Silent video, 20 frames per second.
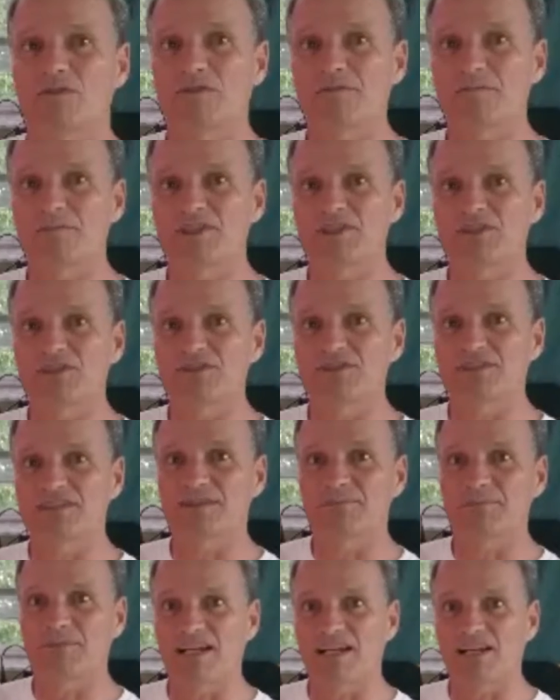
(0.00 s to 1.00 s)
We've been using
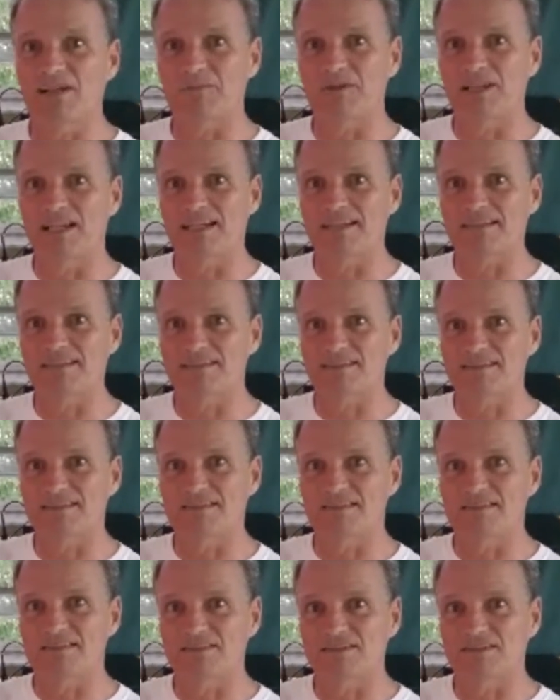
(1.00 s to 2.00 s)
the
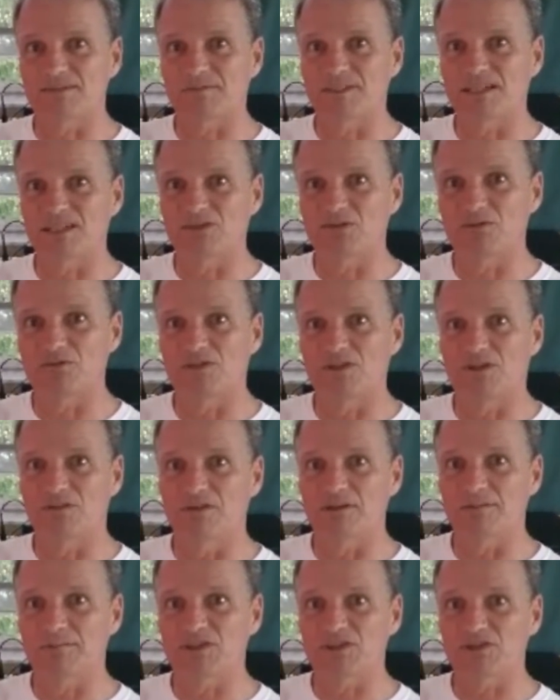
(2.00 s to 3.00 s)
bioblasters since about
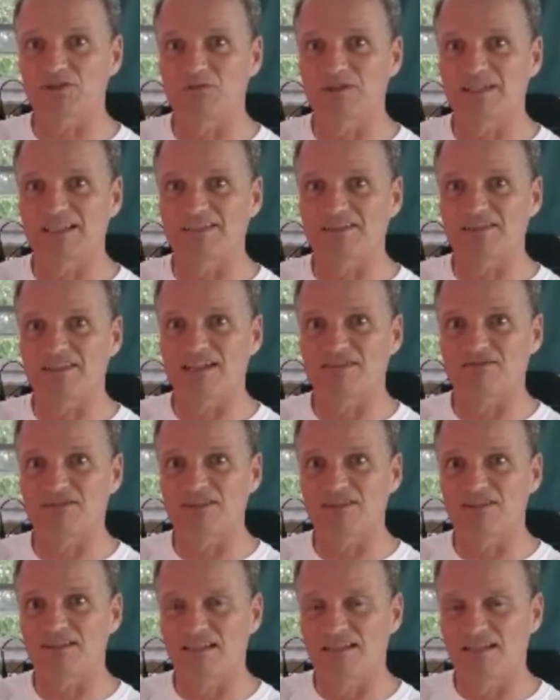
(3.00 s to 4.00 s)
November
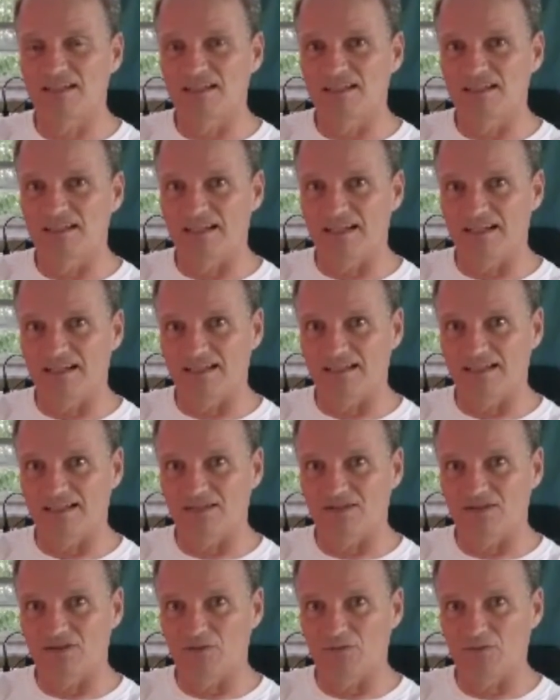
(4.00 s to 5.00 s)
2011
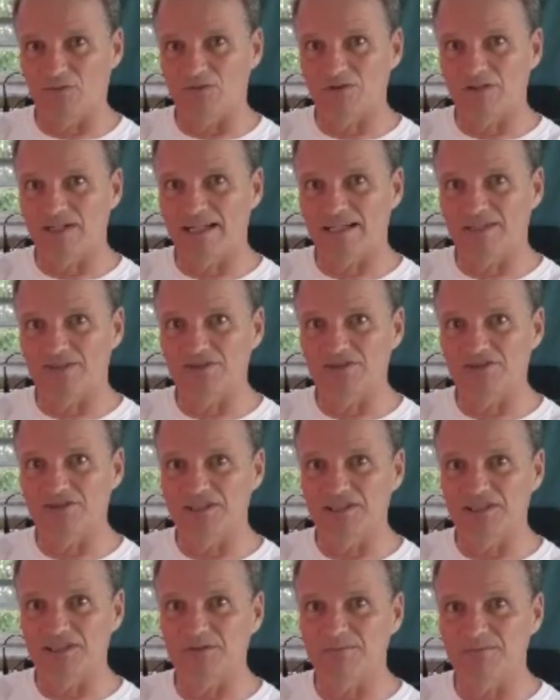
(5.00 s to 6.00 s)
and trying to
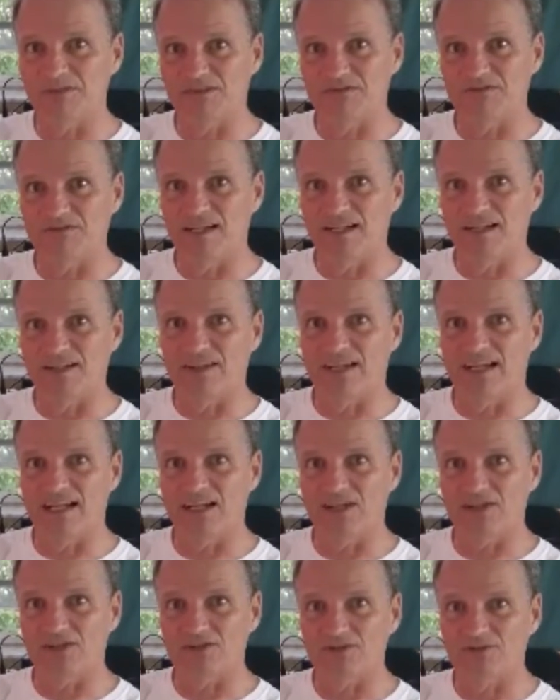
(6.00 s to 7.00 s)
dehumidify the
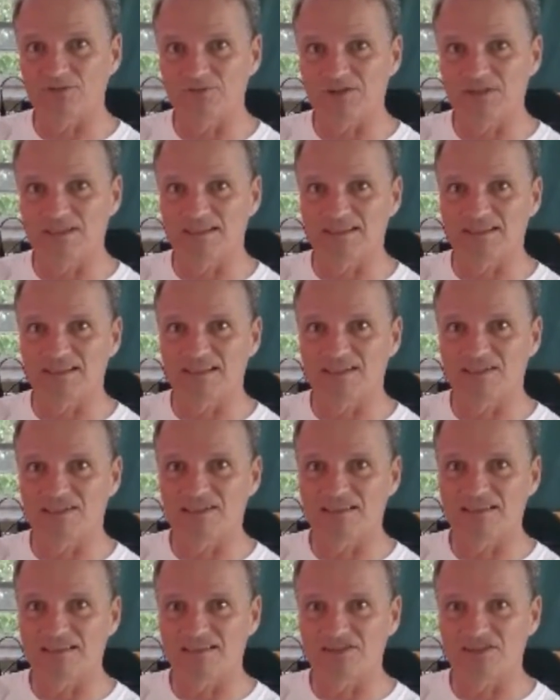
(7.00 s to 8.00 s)
house with air
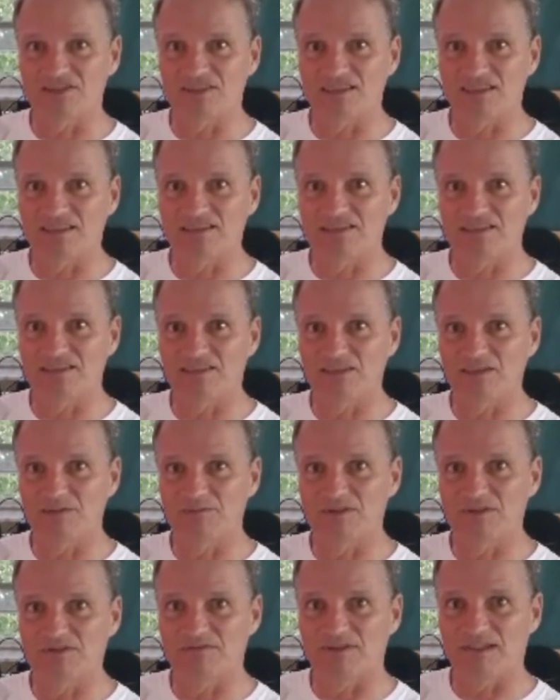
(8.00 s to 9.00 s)
conditioning and
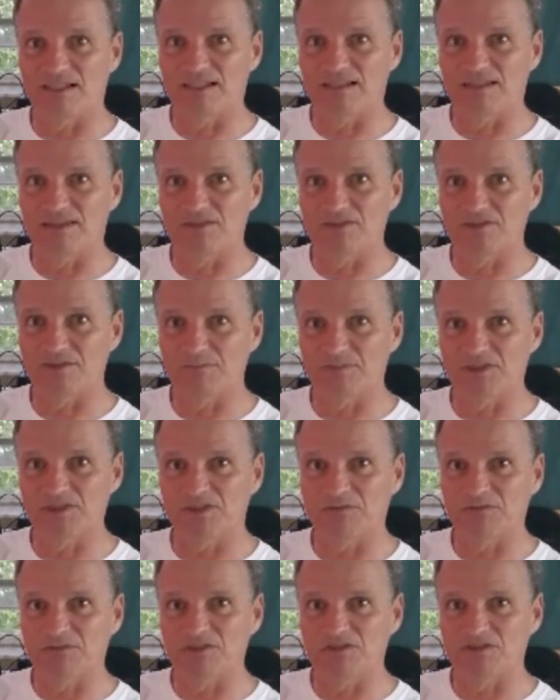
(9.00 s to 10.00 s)
dehumidifiers. The
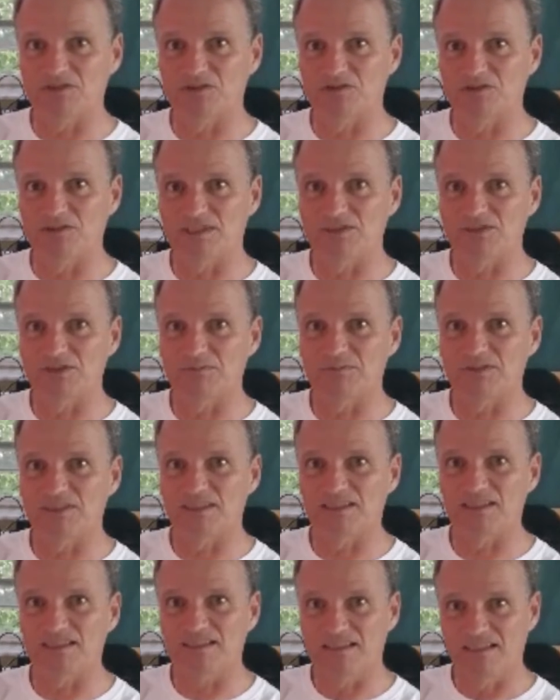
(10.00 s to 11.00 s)
bill was crazy
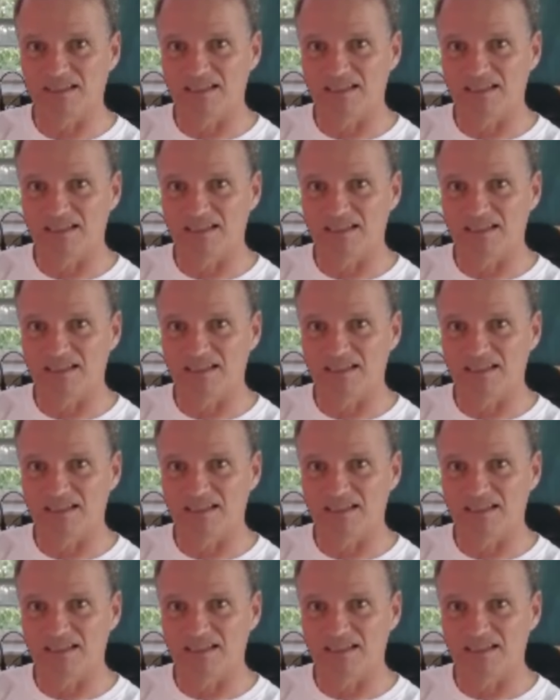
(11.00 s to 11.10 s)
big.